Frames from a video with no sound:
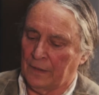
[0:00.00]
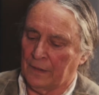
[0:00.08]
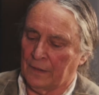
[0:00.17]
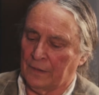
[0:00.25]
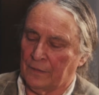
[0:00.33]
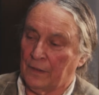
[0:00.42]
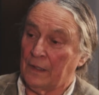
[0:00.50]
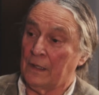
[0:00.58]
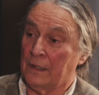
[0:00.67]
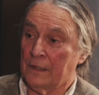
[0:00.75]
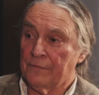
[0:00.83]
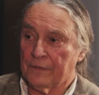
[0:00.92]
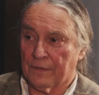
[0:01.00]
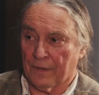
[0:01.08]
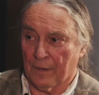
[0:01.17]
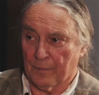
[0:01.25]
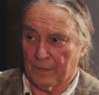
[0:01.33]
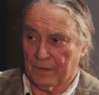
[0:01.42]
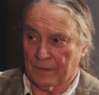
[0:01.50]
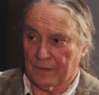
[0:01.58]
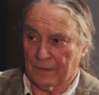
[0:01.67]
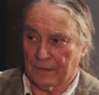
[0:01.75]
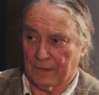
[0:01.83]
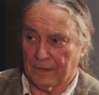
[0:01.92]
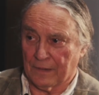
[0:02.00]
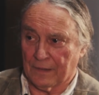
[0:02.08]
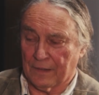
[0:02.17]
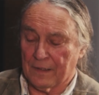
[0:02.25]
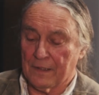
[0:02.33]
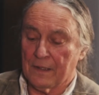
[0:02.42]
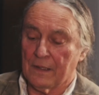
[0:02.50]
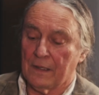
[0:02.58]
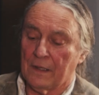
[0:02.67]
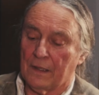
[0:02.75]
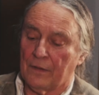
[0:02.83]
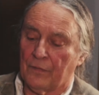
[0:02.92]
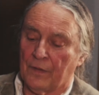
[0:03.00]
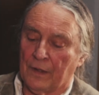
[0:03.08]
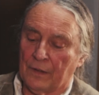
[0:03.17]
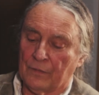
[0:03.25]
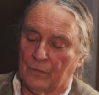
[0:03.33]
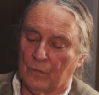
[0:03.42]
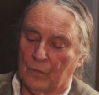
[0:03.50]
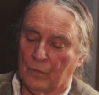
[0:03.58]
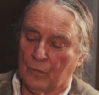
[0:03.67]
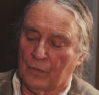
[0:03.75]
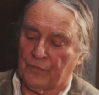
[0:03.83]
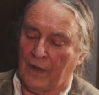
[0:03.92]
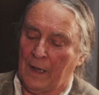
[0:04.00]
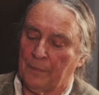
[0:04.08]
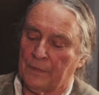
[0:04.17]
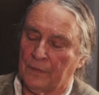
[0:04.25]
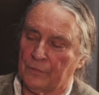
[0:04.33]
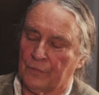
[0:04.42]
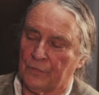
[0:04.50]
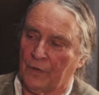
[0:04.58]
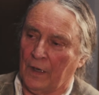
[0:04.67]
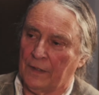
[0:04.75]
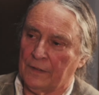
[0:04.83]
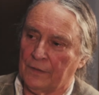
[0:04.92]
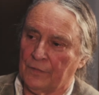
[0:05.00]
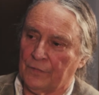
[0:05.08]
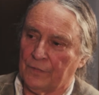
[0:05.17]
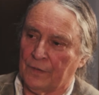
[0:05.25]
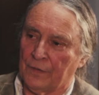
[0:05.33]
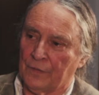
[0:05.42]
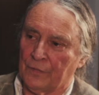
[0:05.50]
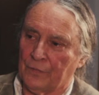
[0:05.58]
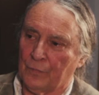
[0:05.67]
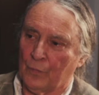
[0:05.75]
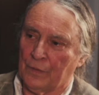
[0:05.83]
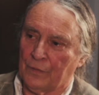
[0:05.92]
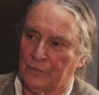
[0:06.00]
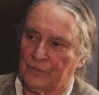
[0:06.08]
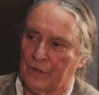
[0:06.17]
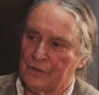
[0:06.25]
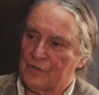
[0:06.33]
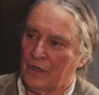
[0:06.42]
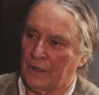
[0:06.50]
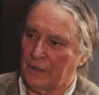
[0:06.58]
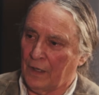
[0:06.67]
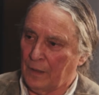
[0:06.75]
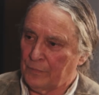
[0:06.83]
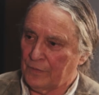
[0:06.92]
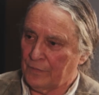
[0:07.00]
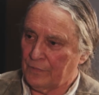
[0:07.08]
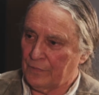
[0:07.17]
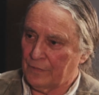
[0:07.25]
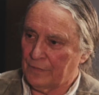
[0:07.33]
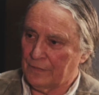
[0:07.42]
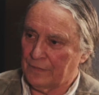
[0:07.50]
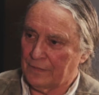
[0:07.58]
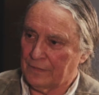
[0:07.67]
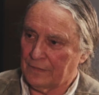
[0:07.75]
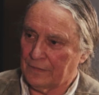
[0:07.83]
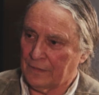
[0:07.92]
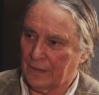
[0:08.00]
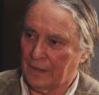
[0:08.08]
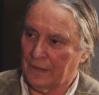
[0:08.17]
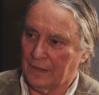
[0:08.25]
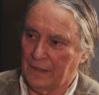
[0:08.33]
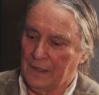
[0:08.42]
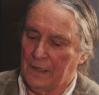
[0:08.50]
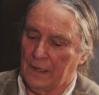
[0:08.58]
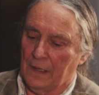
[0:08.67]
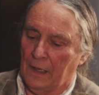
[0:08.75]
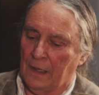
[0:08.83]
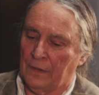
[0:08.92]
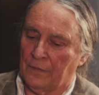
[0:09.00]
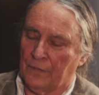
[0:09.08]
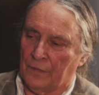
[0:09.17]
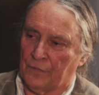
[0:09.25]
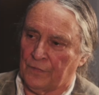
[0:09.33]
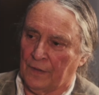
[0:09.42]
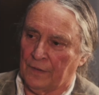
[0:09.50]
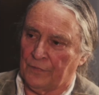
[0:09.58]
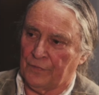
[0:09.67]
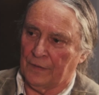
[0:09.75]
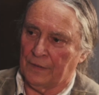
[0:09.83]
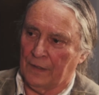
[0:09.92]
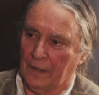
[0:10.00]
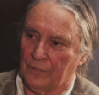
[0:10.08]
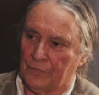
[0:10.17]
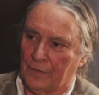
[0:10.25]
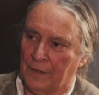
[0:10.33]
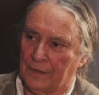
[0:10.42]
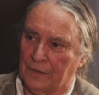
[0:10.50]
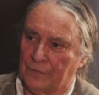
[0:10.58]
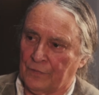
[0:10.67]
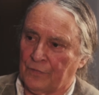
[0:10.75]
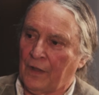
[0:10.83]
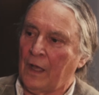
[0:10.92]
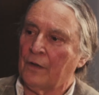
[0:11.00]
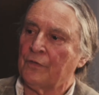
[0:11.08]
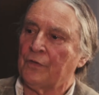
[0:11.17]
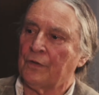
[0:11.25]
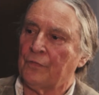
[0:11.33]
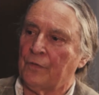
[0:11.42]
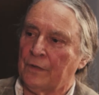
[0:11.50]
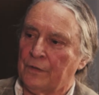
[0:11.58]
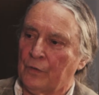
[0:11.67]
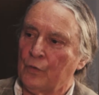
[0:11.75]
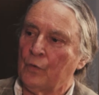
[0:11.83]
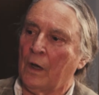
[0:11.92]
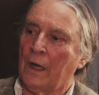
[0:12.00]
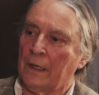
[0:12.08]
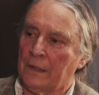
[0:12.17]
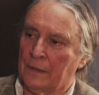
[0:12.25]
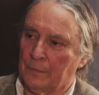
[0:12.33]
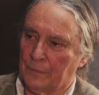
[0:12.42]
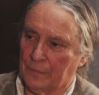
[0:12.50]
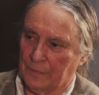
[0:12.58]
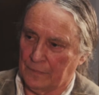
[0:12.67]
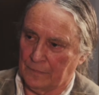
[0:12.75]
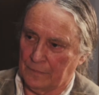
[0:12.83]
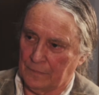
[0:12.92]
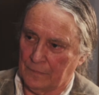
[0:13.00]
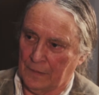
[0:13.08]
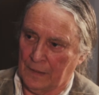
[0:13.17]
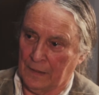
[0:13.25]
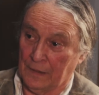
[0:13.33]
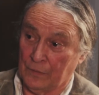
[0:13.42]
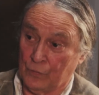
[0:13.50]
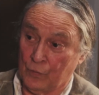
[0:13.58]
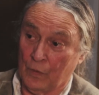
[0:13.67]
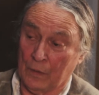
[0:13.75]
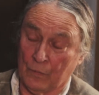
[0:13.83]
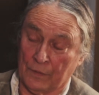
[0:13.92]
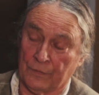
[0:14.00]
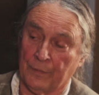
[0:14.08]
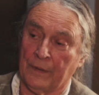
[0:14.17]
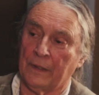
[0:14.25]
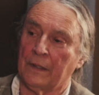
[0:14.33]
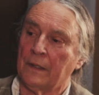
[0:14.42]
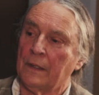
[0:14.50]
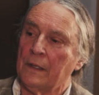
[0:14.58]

and living them living them yeah then what's happened in society is is we chase shiny objects mm-hmm. okay and instead of sitting down saying is is how does this fit to who i am mm-hmm. and who i want to be